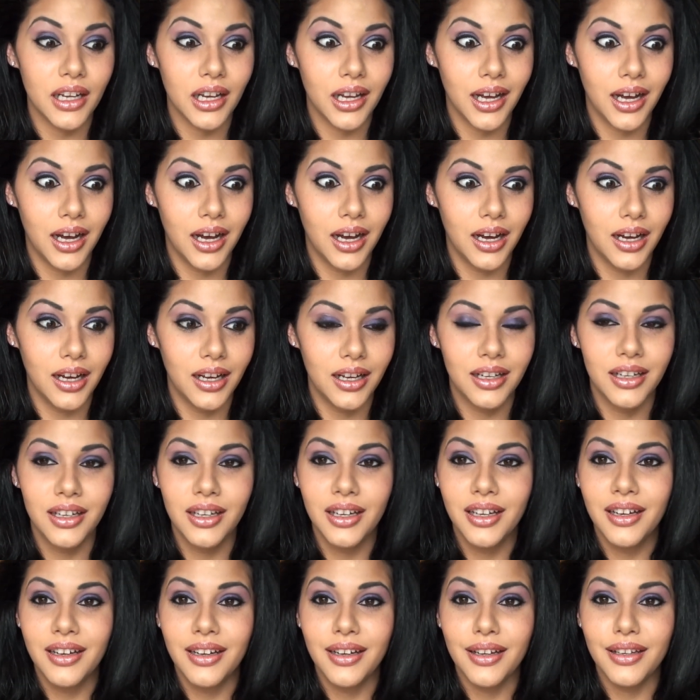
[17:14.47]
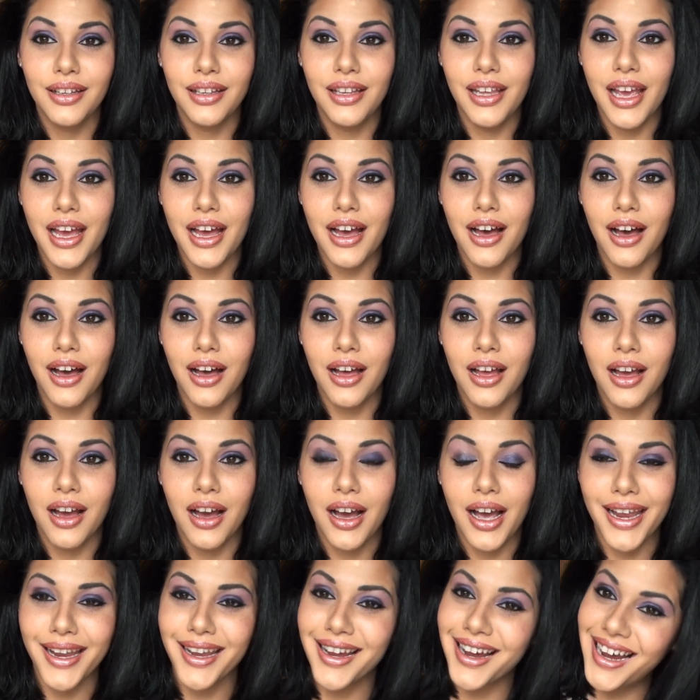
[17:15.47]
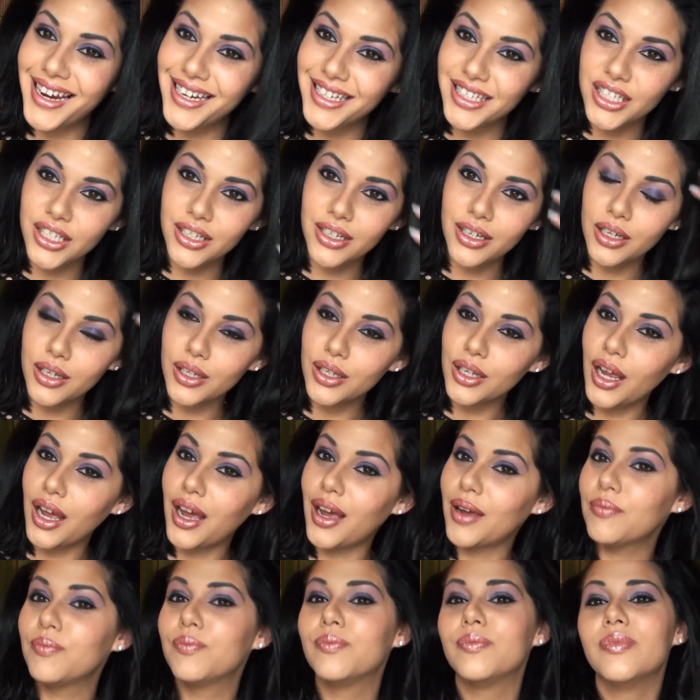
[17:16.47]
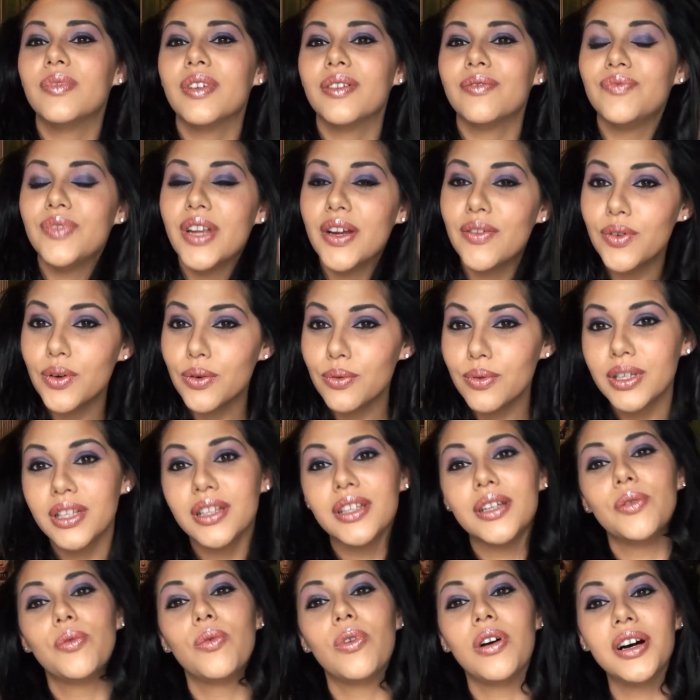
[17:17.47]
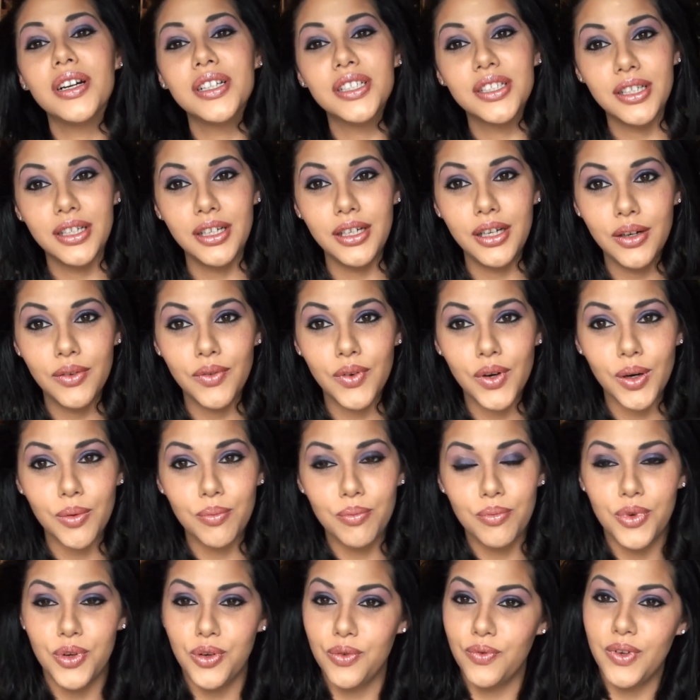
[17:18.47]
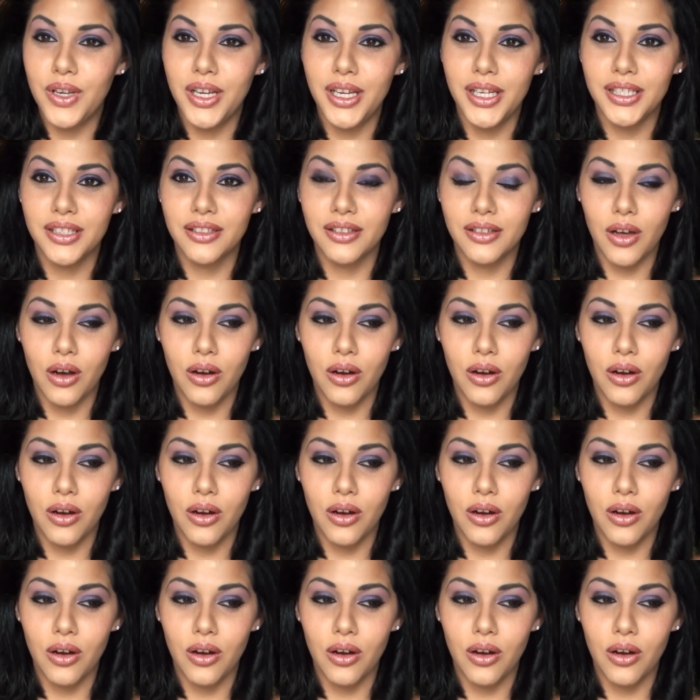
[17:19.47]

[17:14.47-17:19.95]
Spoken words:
Yeah, I never really watched any of her movies.